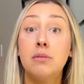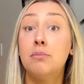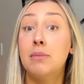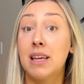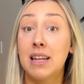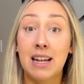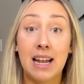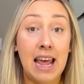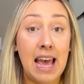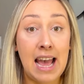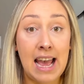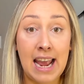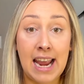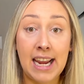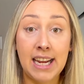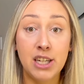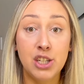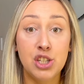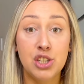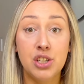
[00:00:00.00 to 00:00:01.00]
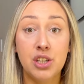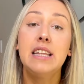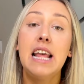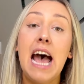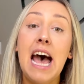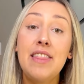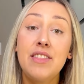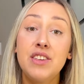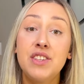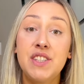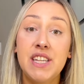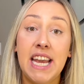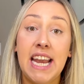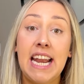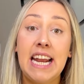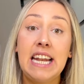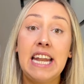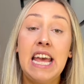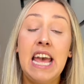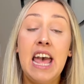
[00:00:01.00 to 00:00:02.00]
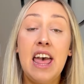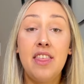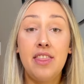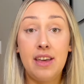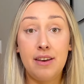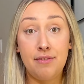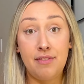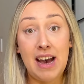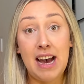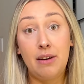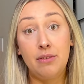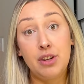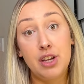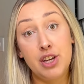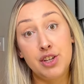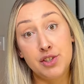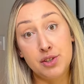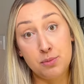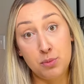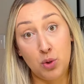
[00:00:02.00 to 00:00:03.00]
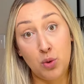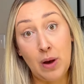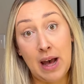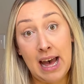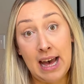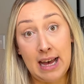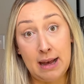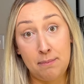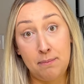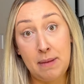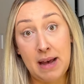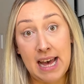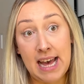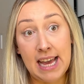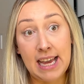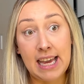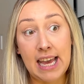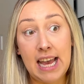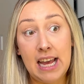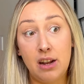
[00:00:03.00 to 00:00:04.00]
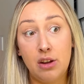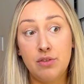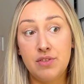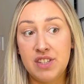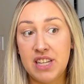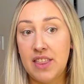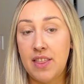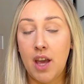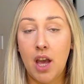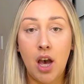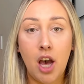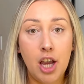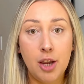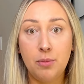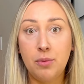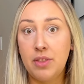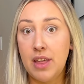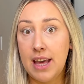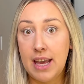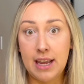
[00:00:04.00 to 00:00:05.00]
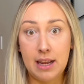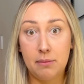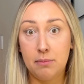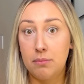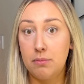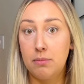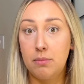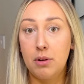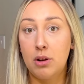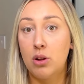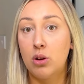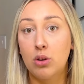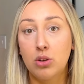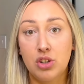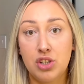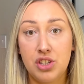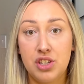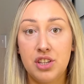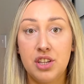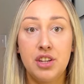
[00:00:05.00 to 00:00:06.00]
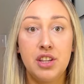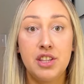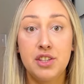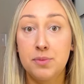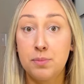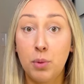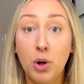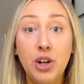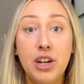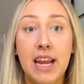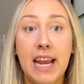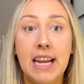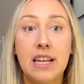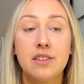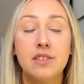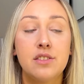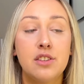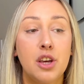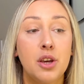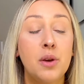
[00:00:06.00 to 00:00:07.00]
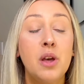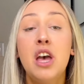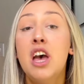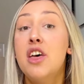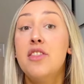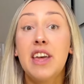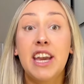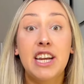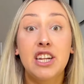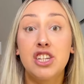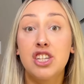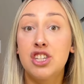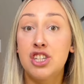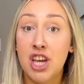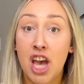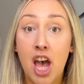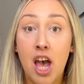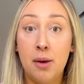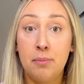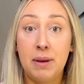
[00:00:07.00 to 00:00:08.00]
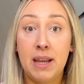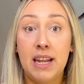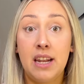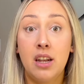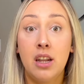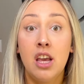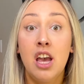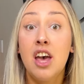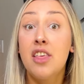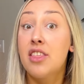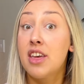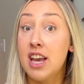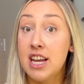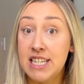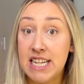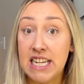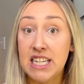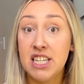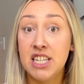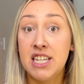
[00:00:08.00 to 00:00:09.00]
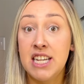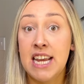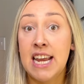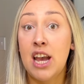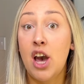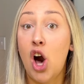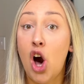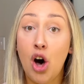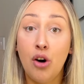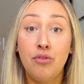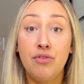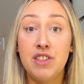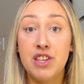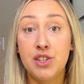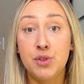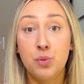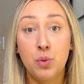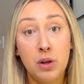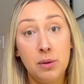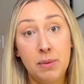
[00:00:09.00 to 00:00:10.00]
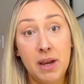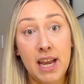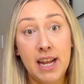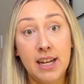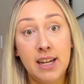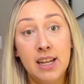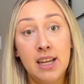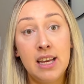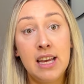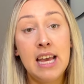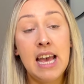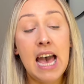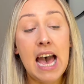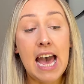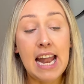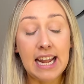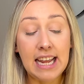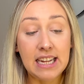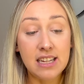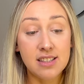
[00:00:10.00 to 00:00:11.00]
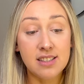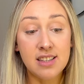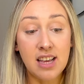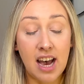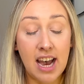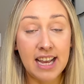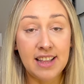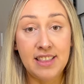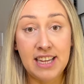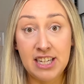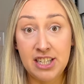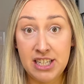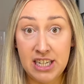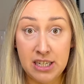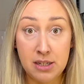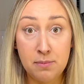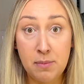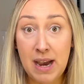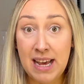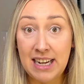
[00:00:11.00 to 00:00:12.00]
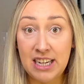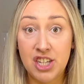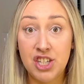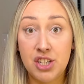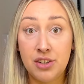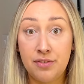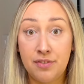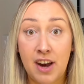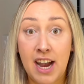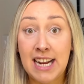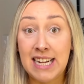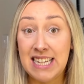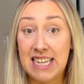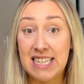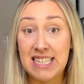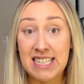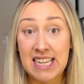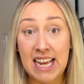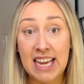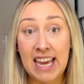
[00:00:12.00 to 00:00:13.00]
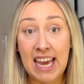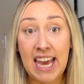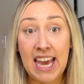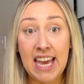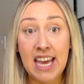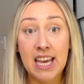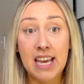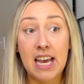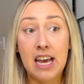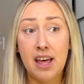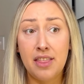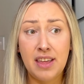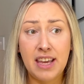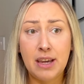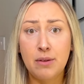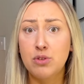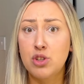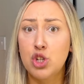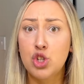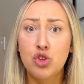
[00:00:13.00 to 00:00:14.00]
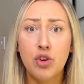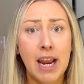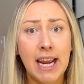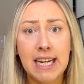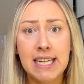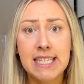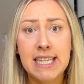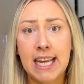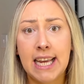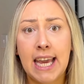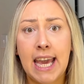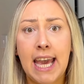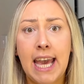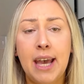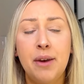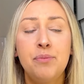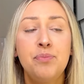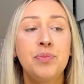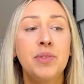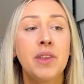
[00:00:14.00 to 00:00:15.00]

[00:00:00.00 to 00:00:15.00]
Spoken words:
middle-aged. At the scene, they found a small handbag, and obviously they hoped that it belonged to this body so they could determine the identity of this woman. And inside, they did manage to find a ticket. I think it was a train ticket,